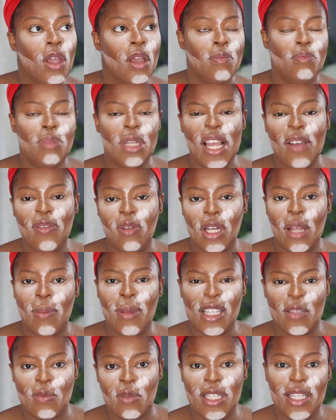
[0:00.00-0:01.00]
be there for them
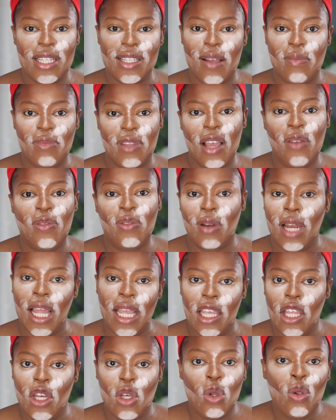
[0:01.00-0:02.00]
as much as I'm there for
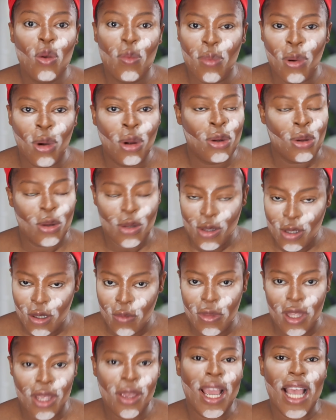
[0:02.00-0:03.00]
like a newborn or
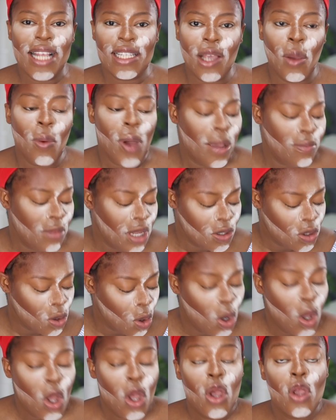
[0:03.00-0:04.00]
something. You guys get what I mean?
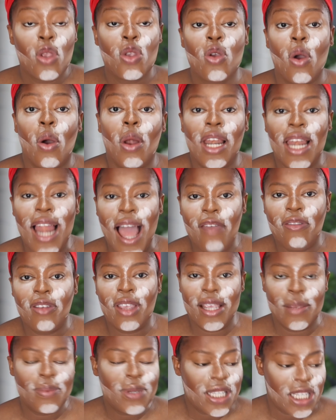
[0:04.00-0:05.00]
So your life
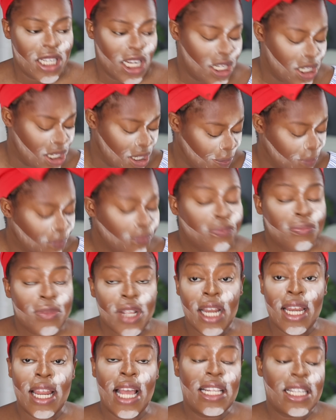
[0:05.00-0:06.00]
keeps changing.
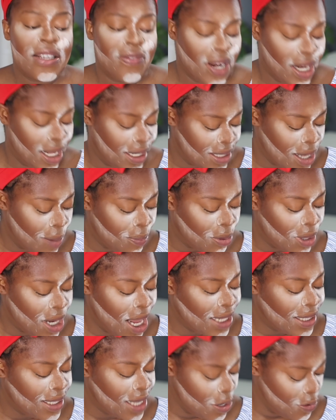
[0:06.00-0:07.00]
Let's give an example.
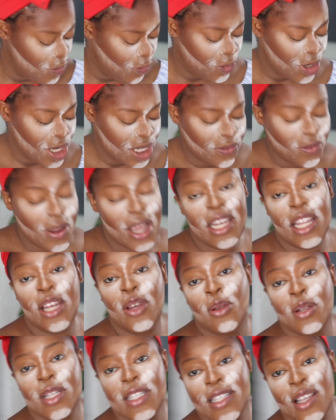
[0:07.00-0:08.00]
Let's say you finish finding
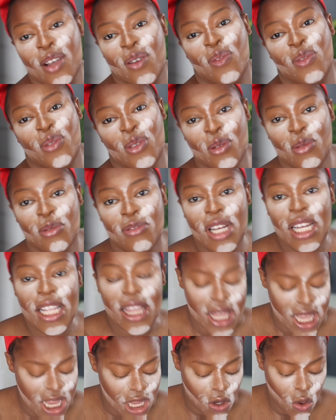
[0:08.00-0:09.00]
yourself, you really
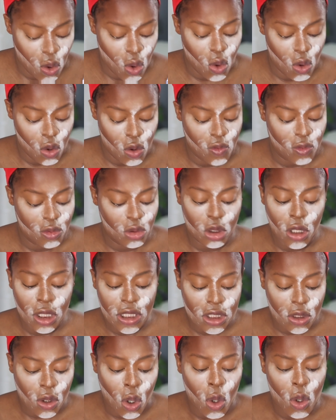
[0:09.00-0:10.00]
think, oh, you've done
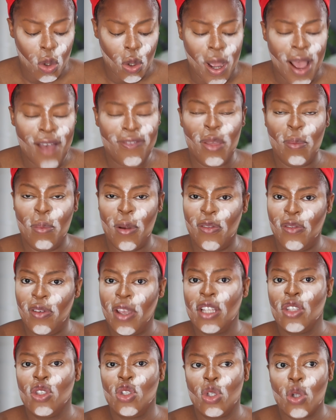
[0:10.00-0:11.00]
it, or you have the
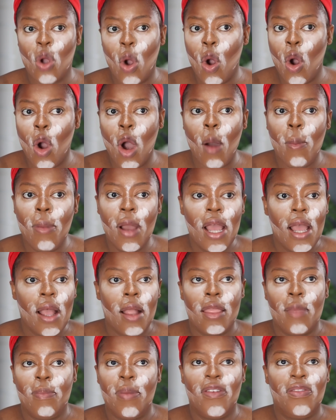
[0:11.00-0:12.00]
perfect job,
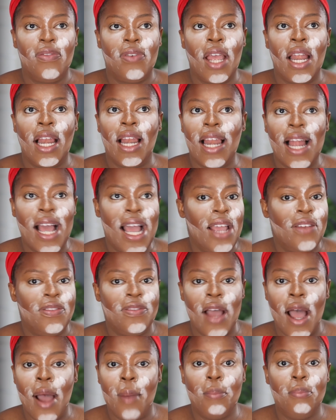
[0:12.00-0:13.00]
the perfect life,
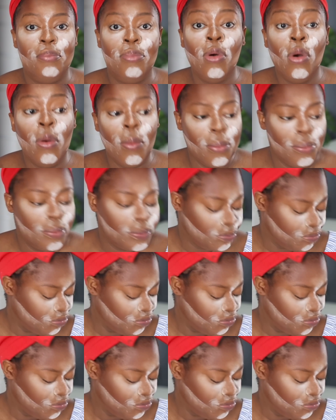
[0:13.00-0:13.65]
and boom,